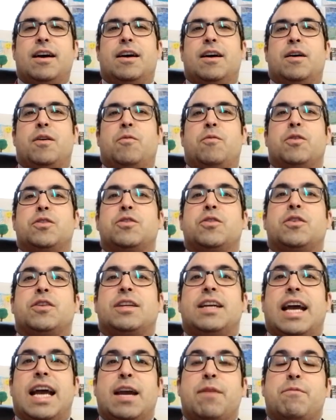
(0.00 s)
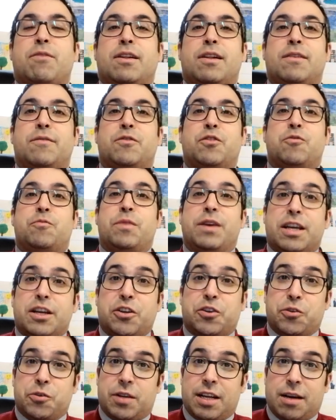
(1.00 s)
was not able to be
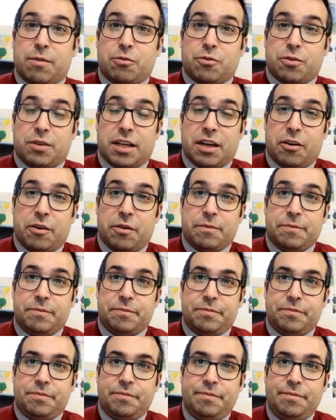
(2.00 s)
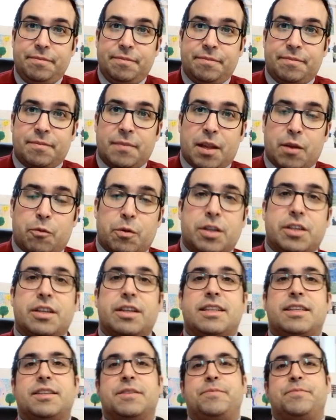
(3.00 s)
issued up to now, which
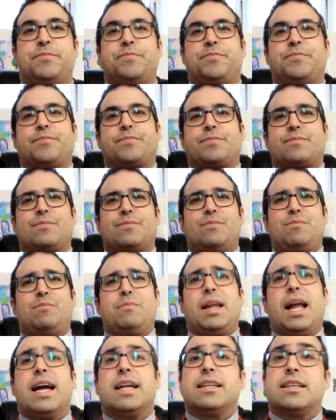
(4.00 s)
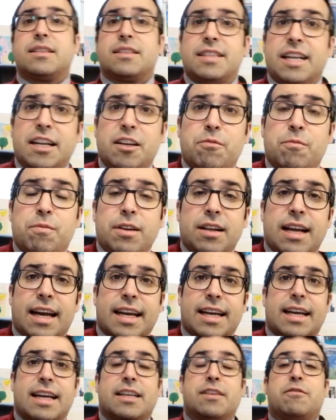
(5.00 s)
is understandable, I
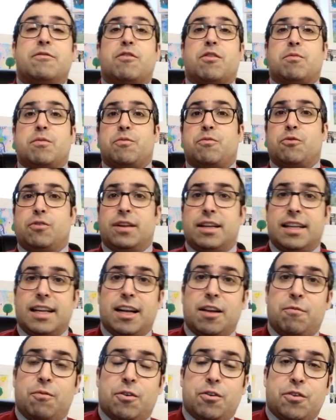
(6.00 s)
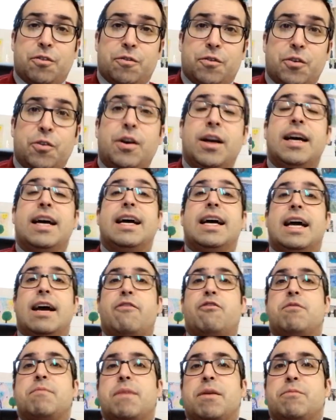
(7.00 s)
guess, from a political point of view.
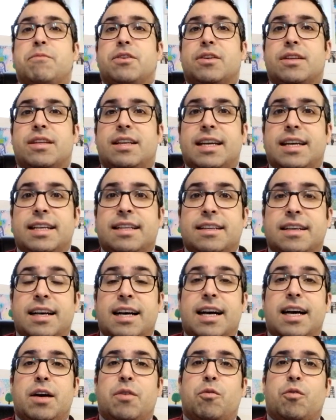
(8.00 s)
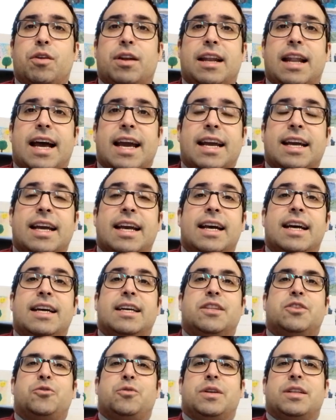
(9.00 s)
Every member state would like
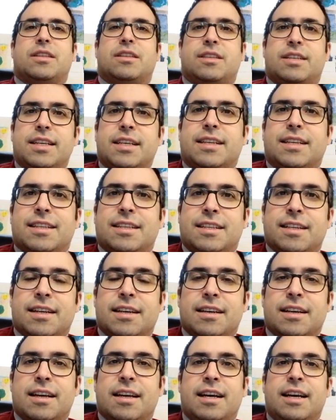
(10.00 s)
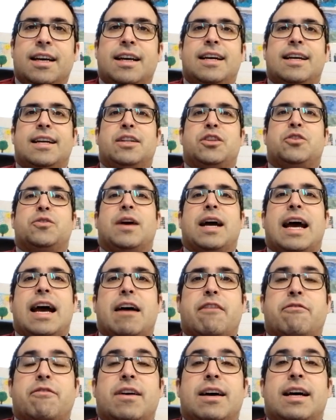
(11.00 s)
to insist to
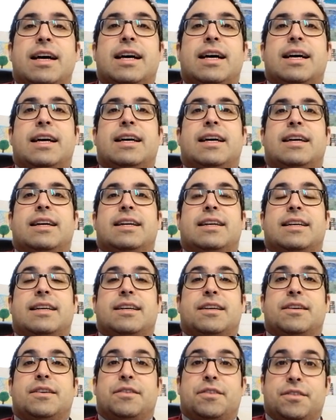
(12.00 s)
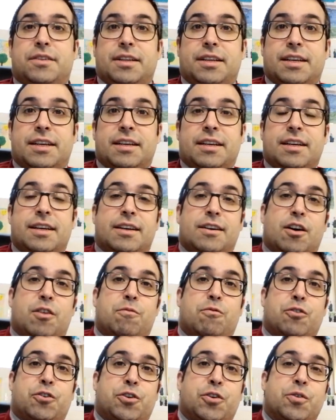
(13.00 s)
have the
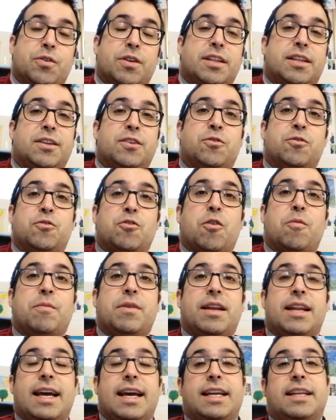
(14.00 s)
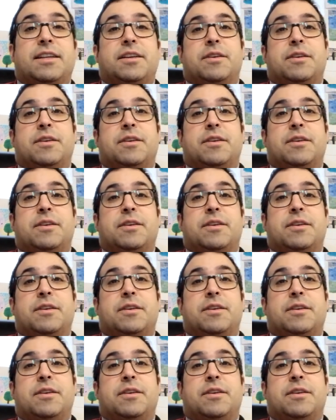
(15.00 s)
opportunity to nominate